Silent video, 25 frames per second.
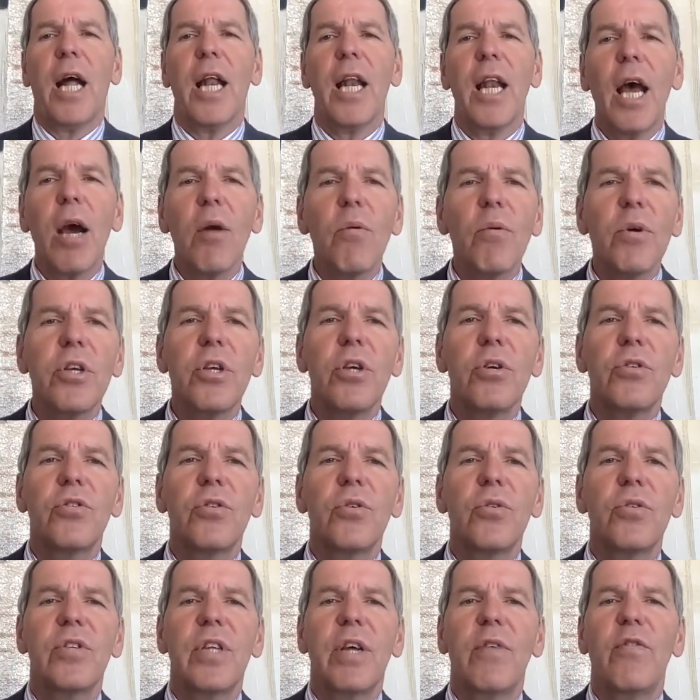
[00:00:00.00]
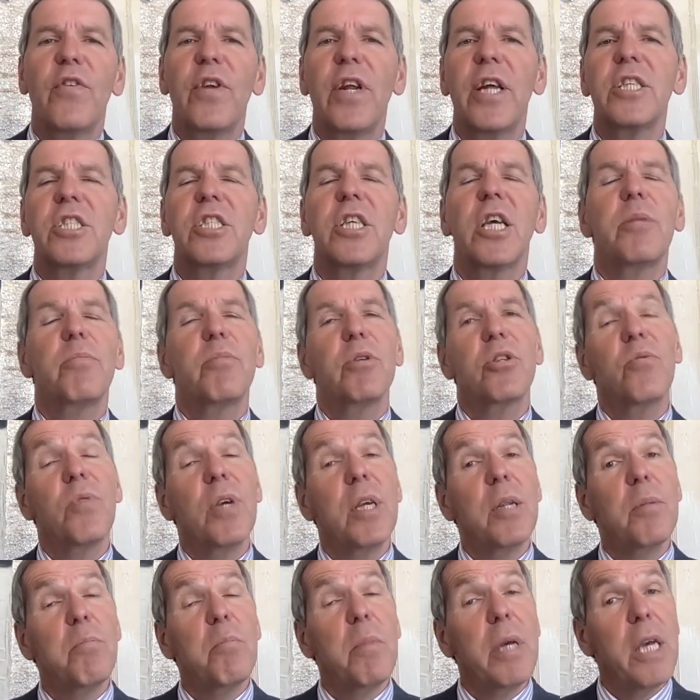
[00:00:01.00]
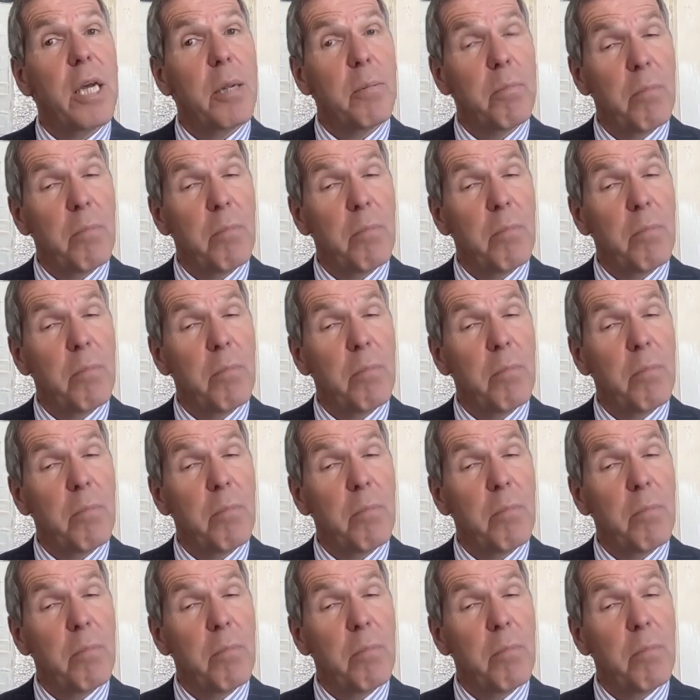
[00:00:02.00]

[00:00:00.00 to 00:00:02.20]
allowing you to differentiate between mere